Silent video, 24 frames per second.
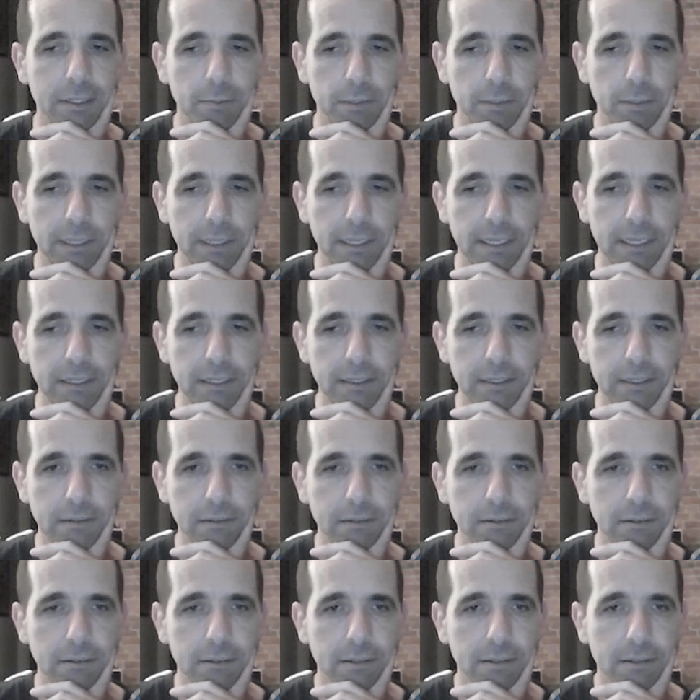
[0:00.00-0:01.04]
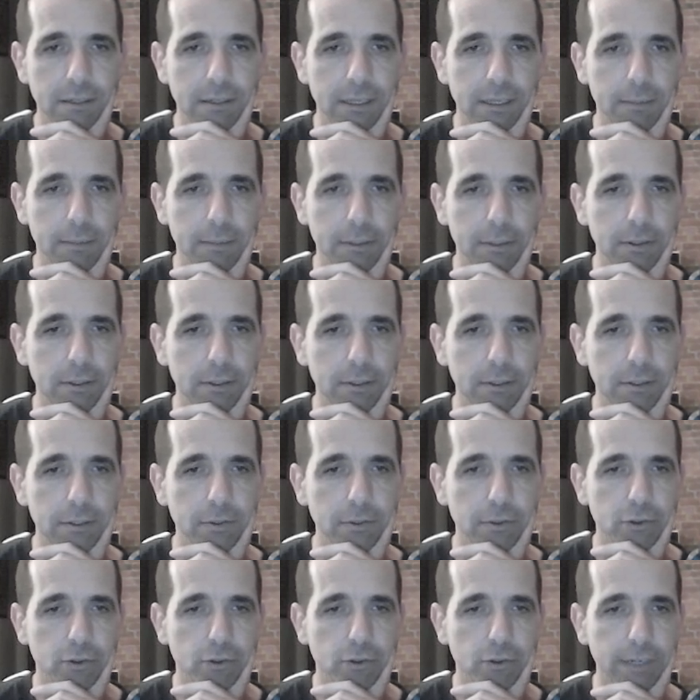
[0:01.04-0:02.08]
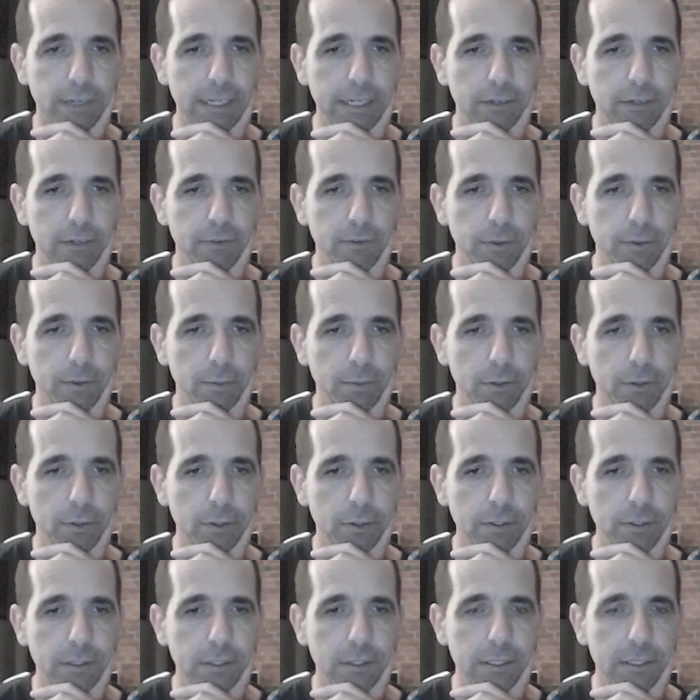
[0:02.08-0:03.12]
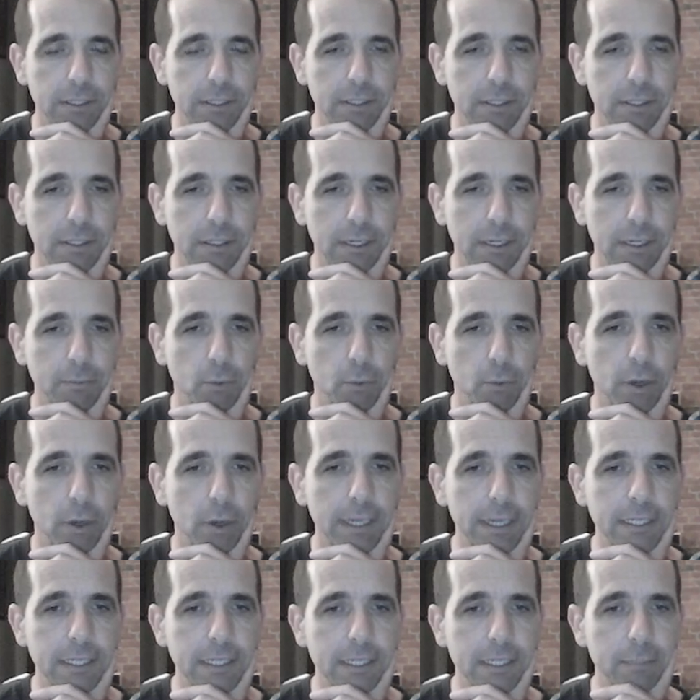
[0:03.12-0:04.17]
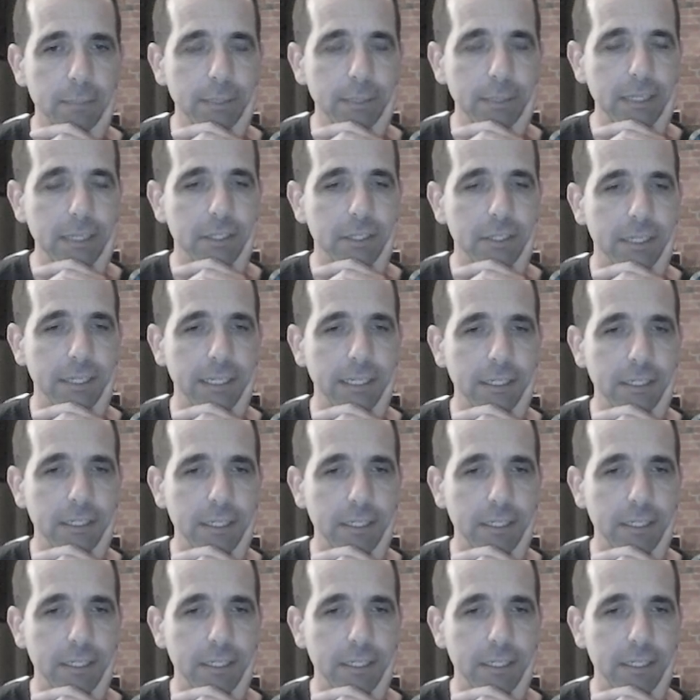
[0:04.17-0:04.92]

but he can come along and trade off the pawns and widen the beachhead.